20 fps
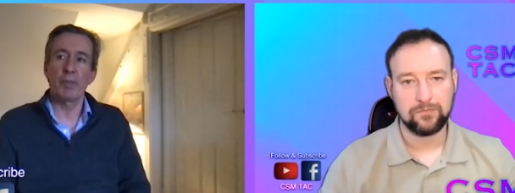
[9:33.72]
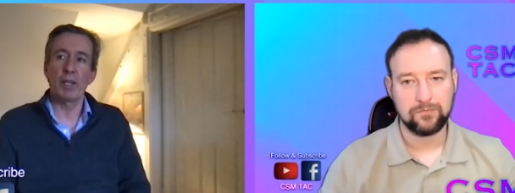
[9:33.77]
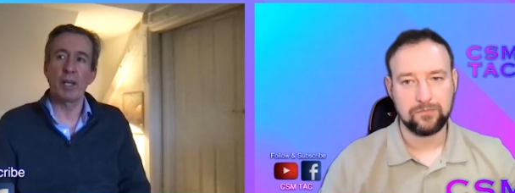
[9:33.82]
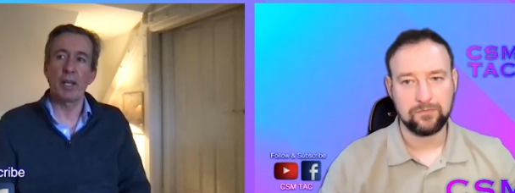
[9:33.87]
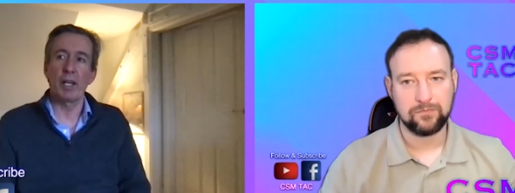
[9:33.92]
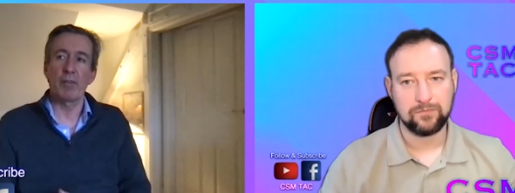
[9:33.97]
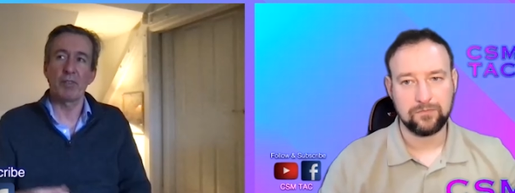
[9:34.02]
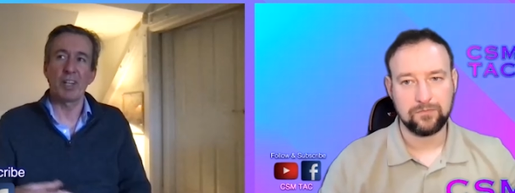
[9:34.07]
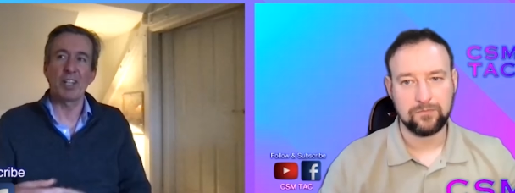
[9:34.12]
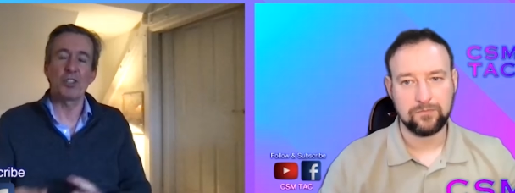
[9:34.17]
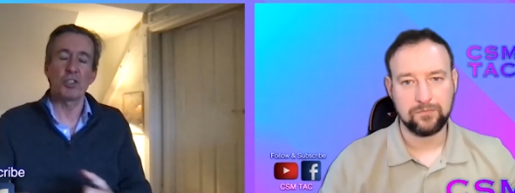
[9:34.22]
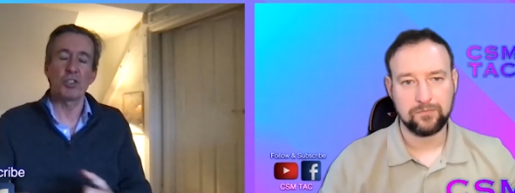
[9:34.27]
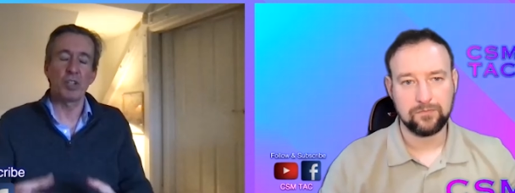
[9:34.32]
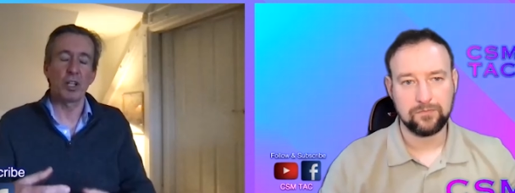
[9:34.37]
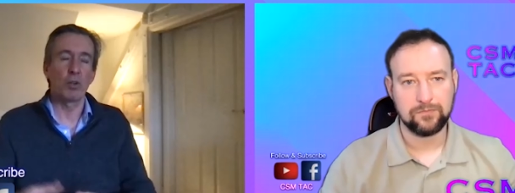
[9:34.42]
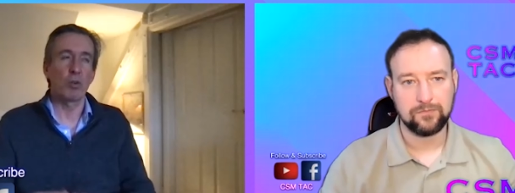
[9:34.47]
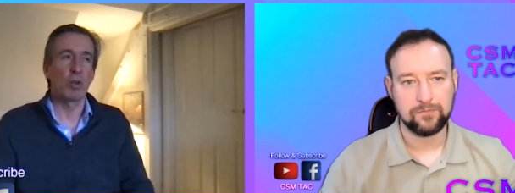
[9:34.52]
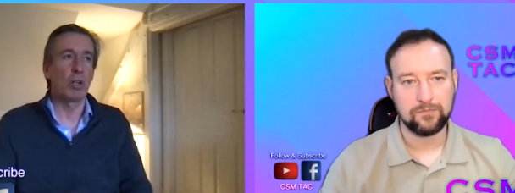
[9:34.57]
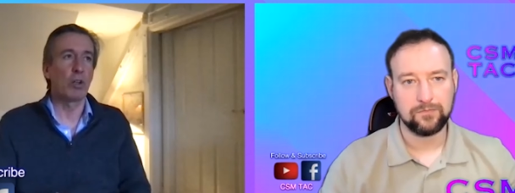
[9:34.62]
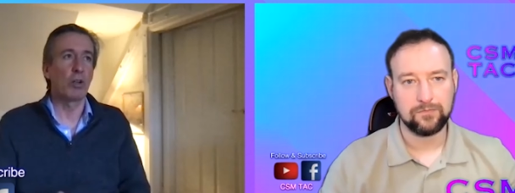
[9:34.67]
Speaker 1: and I've actually taken
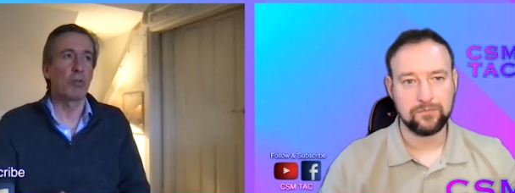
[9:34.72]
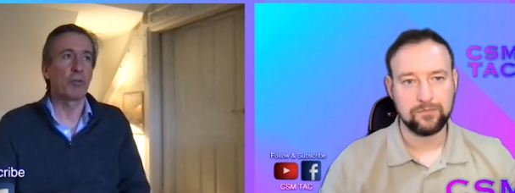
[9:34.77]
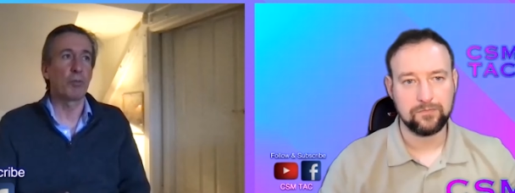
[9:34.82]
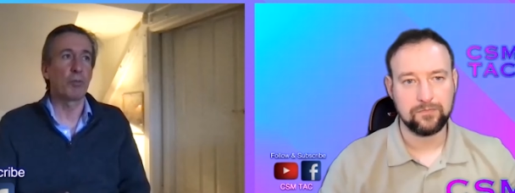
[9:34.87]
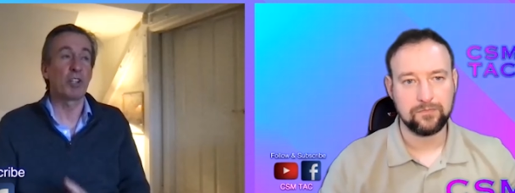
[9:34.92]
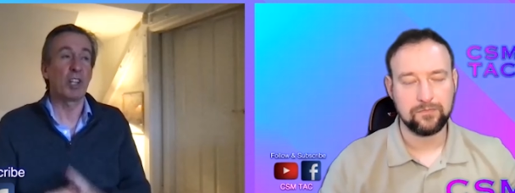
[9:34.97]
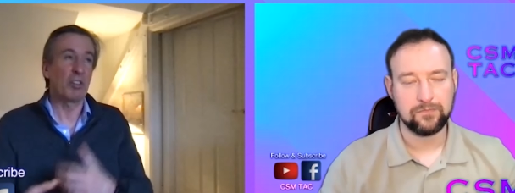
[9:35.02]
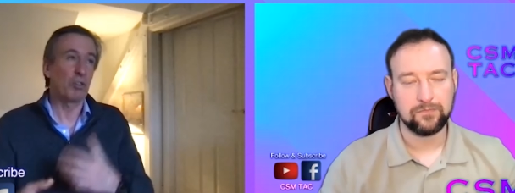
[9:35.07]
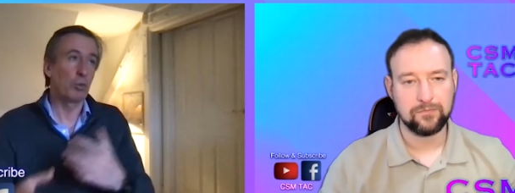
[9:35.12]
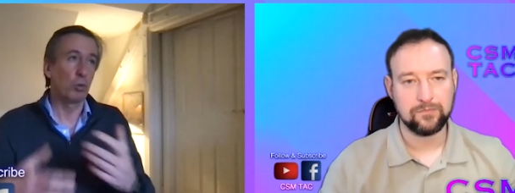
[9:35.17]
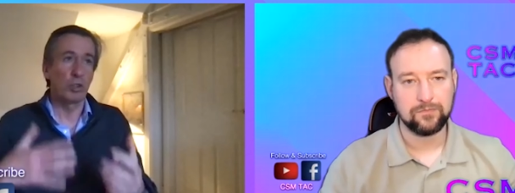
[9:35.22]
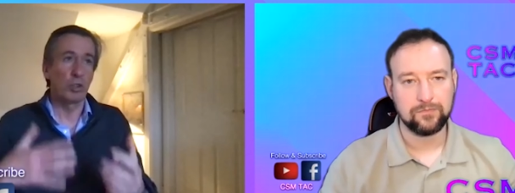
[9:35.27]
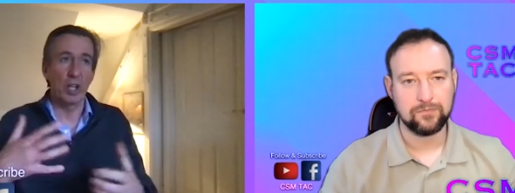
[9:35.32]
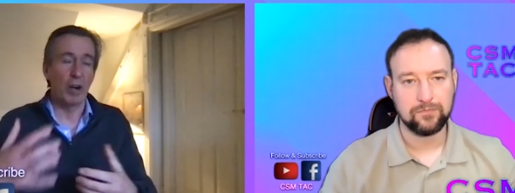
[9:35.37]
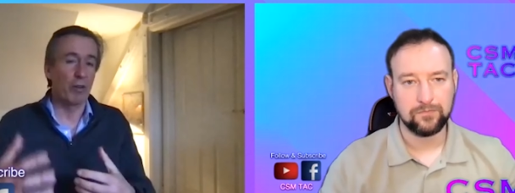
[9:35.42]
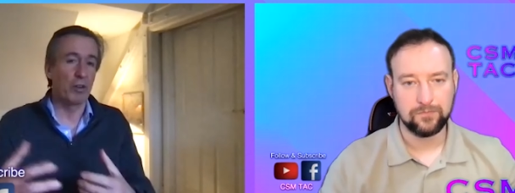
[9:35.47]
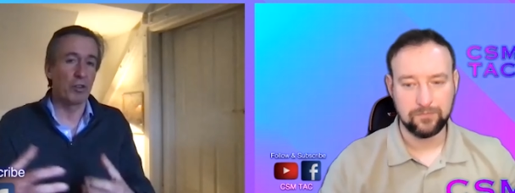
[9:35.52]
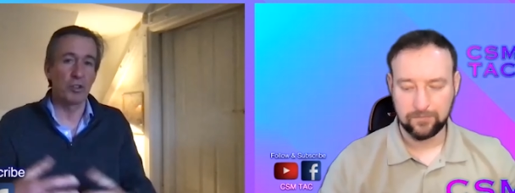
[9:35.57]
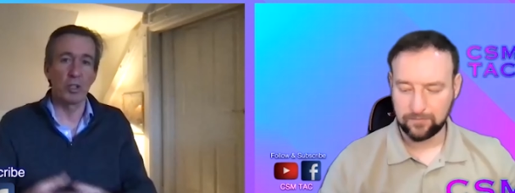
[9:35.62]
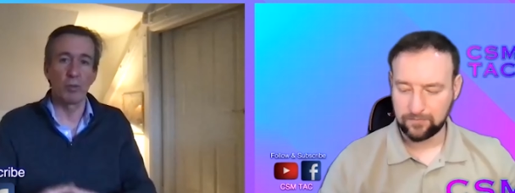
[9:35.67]
quite a lot from, because it's all
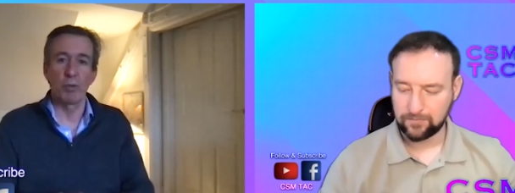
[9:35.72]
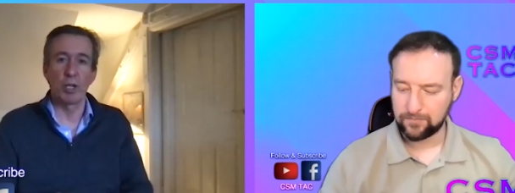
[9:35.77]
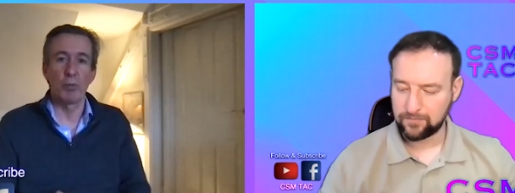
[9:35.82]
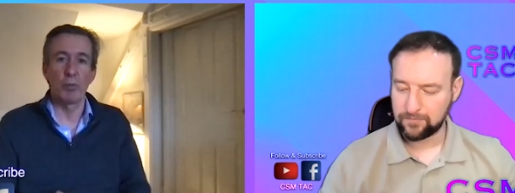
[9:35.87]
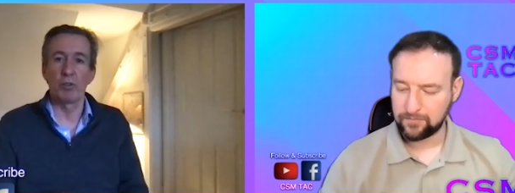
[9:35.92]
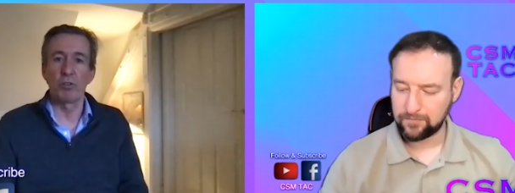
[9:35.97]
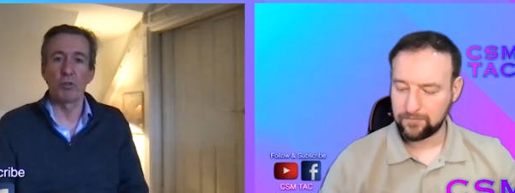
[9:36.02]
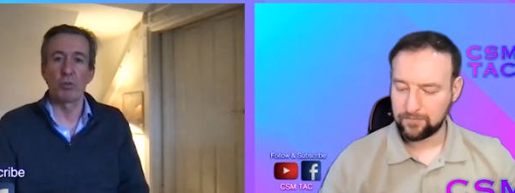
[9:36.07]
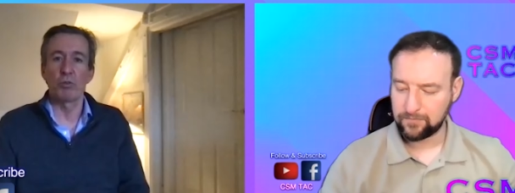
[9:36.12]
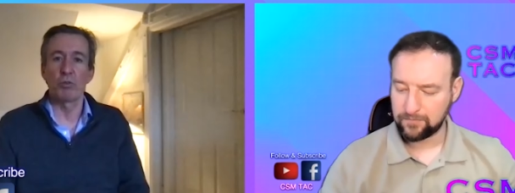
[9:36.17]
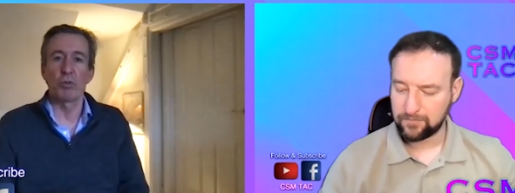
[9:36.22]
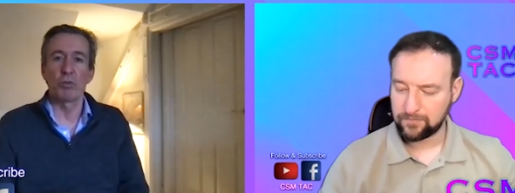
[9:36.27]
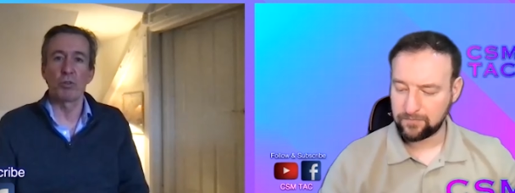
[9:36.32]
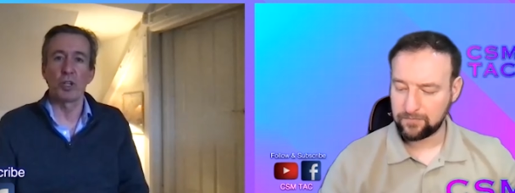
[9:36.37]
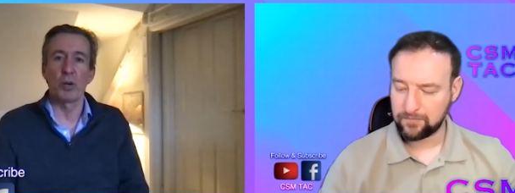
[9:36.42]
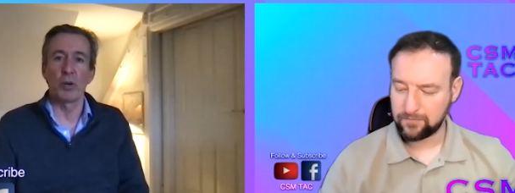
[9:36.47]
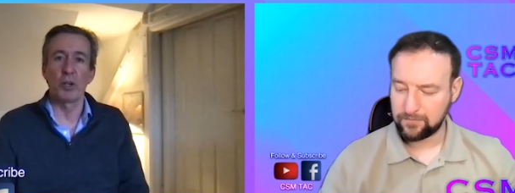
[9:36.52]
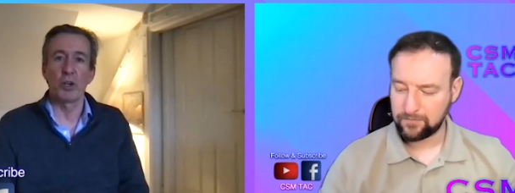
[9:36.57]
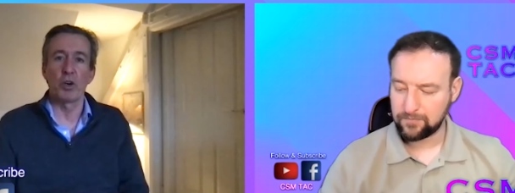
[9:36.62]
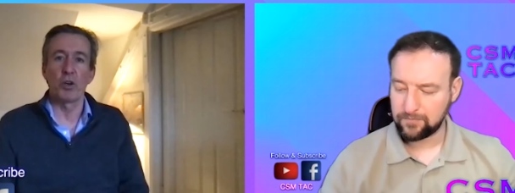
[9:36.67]
current at the moment, it's all sort of
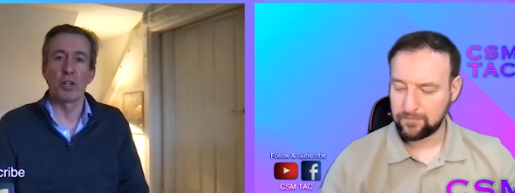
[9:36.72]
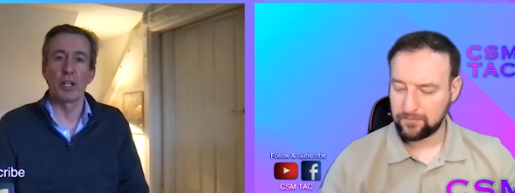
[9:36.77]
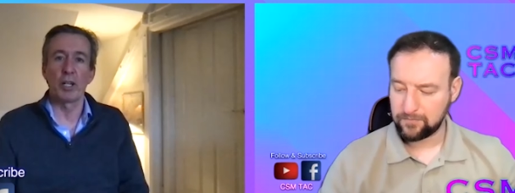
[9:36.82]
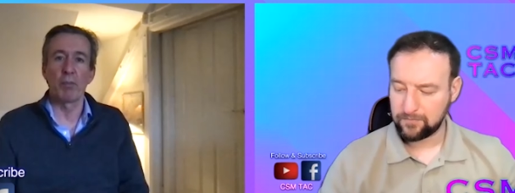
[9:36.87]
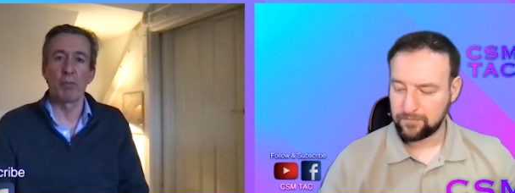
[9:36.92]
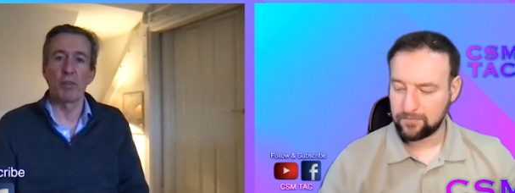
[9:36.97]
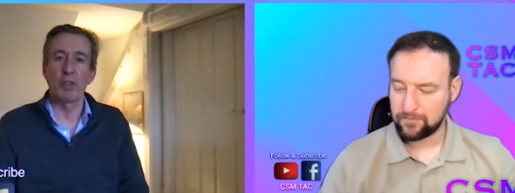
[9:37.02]
going on, and I'm